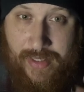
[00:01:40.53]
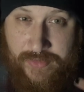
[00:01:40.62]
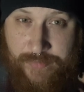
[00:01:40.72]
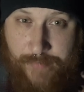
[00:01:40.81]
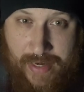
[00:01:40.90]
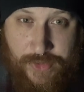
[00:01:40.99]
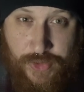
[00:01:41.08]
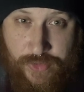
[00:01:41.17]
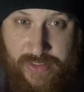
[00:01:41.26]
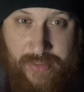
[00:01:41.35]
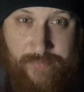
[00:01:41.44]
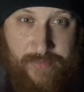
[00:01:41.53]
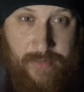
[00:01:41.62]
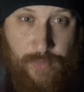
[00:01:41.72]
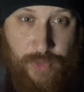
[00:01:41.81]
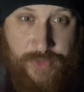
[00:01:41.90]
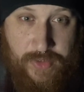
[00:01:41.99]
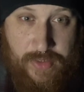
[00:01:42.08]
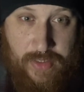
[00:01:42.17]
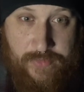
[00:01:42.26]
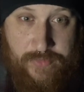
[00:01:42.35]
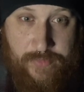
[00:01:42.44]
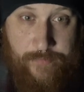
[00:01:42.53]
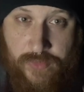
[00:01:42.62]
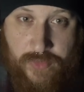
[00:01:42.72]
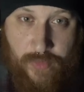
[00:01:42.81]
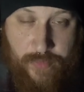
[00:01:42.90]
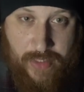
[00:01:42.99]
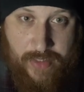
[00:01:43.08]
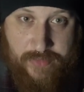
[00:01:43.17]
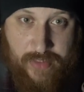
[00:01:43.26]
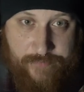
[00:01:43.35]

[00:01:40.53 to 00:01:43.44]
and Smash Your TV merchandise. So, next,